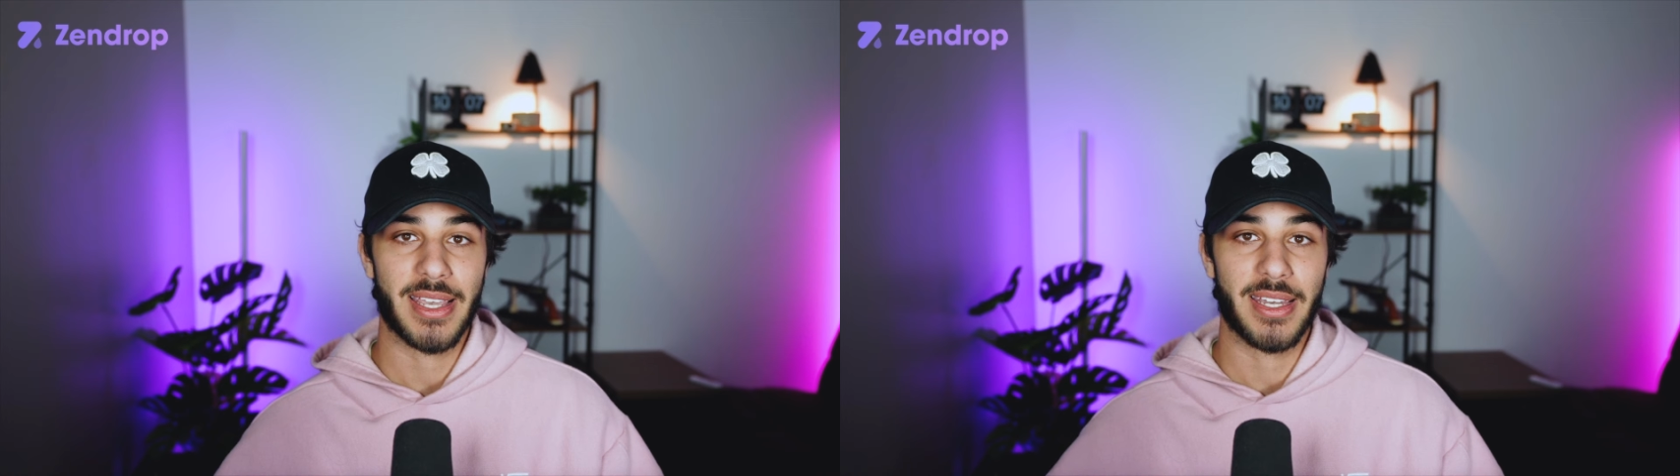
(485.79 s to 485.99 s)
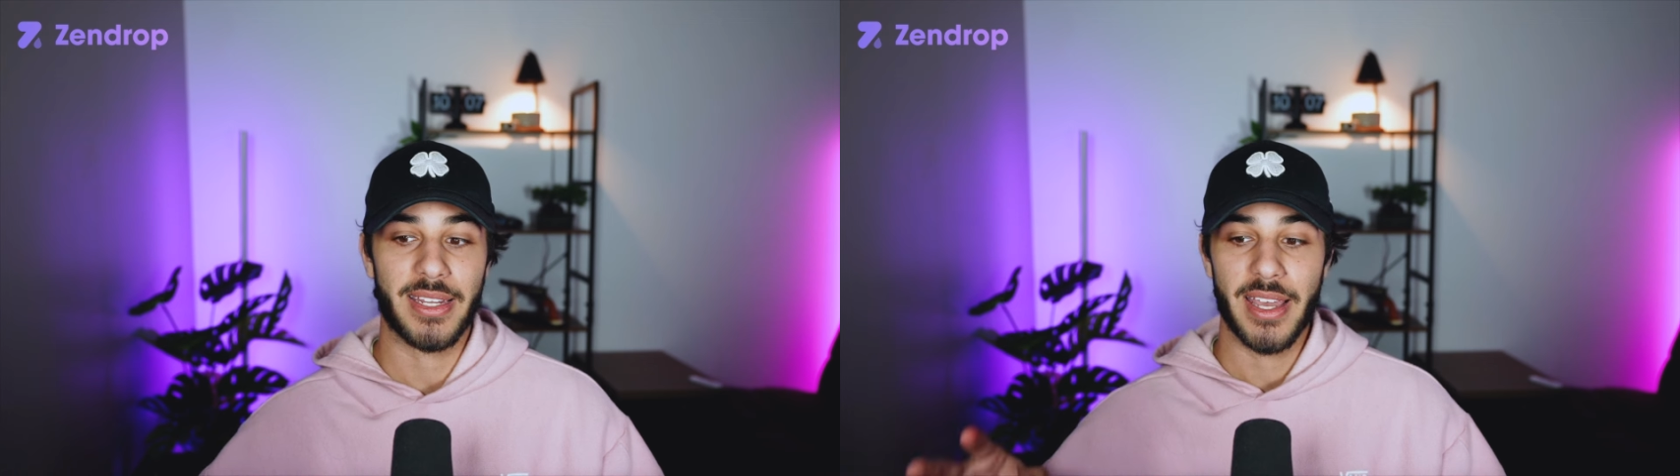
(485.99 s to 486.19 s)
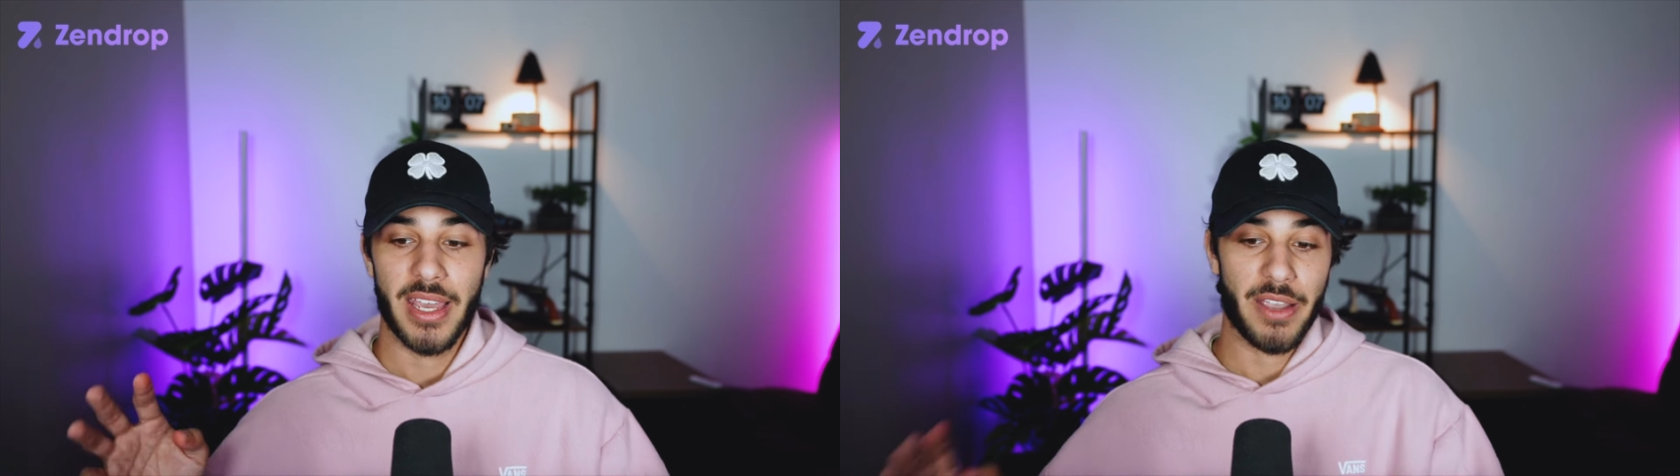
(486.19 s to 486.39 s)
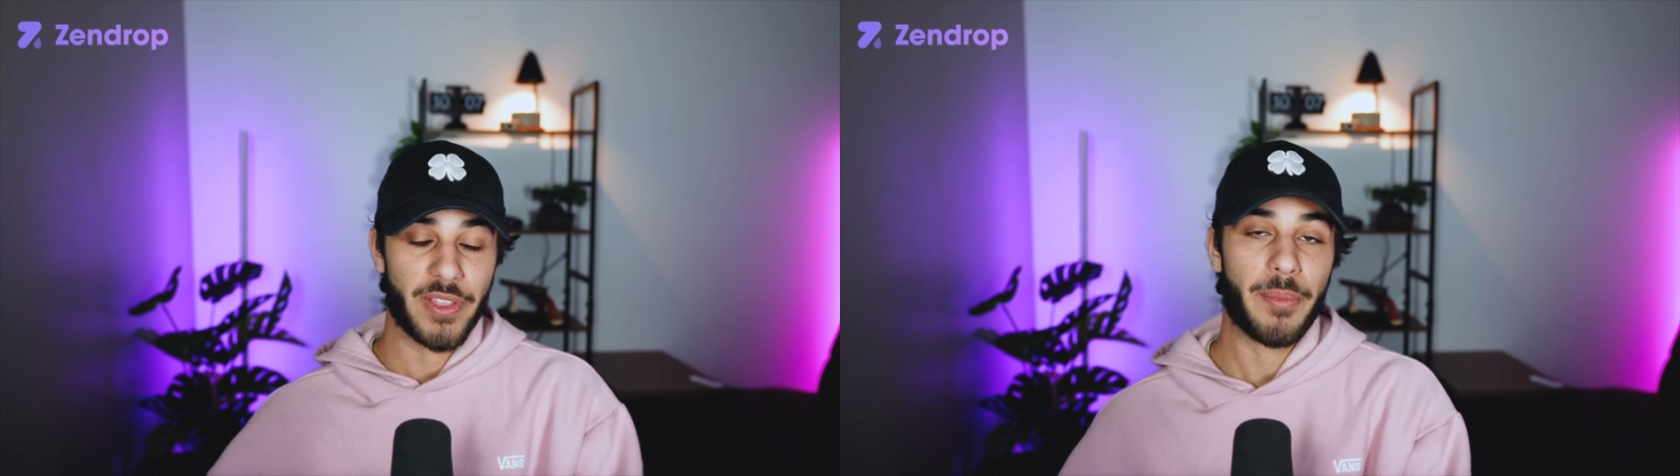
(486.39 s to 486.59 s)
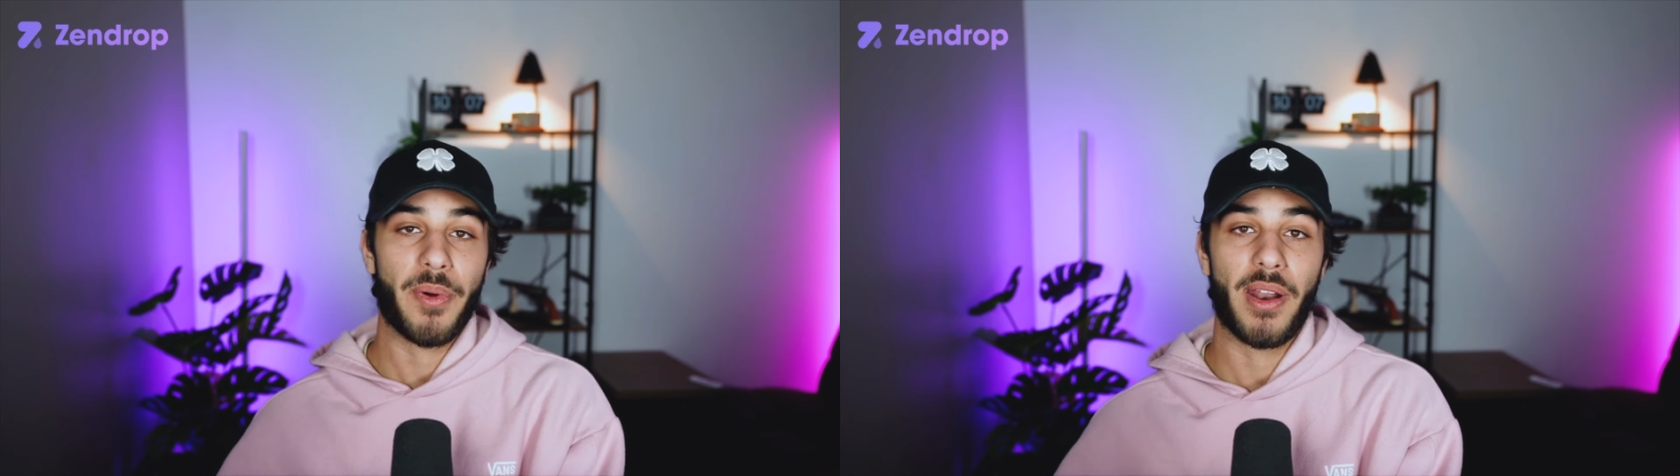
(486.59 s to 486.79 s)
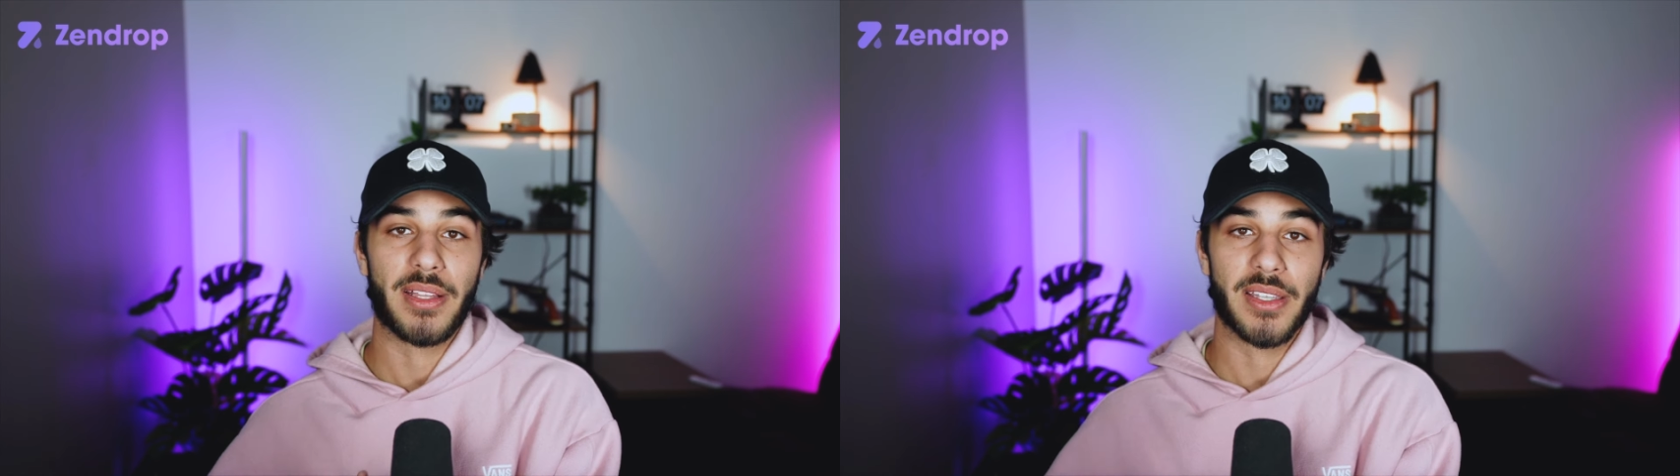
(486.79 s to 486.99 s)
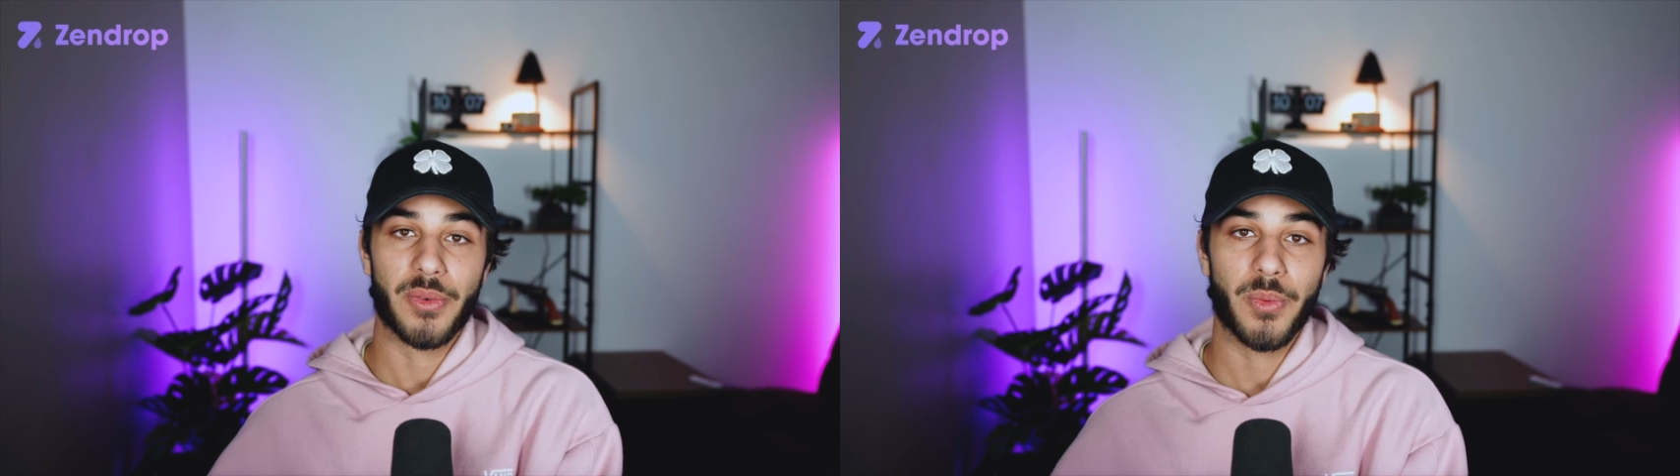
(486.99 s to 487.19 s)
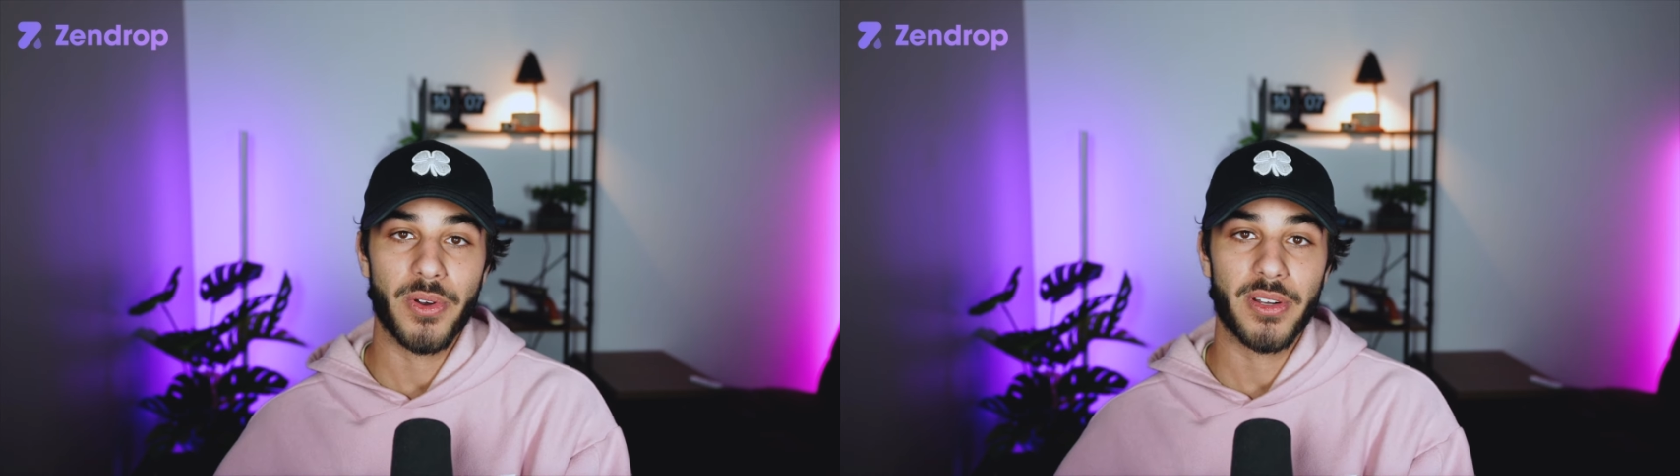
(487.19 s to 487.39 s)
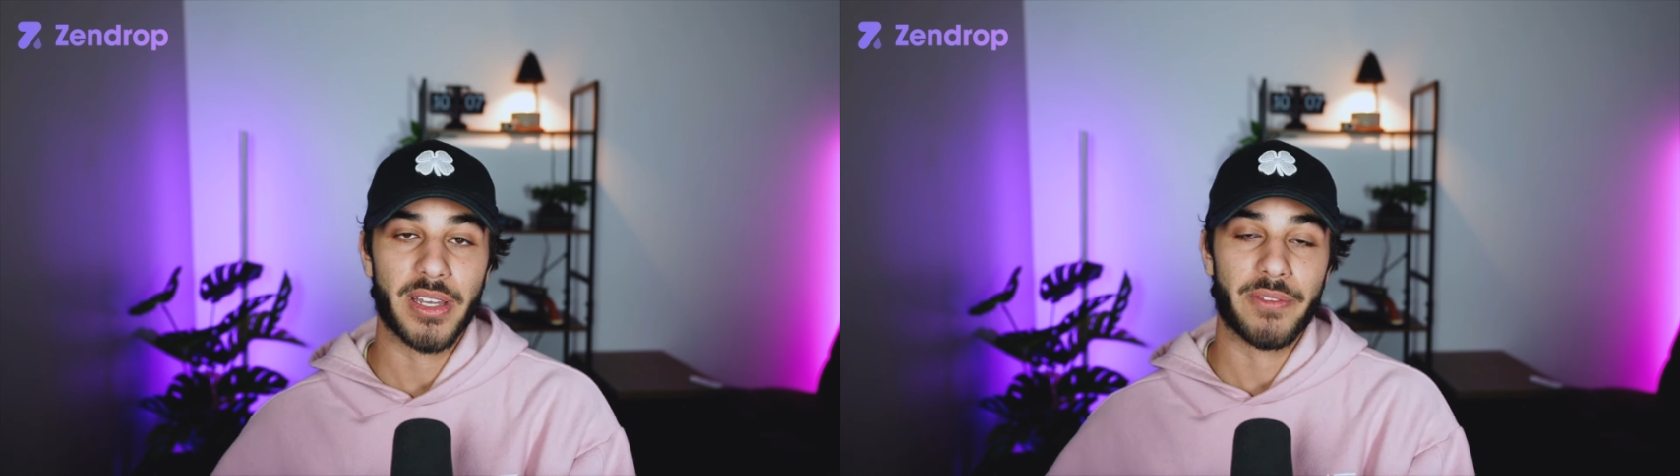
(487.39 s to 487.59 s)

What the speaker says: And if that product didn't work,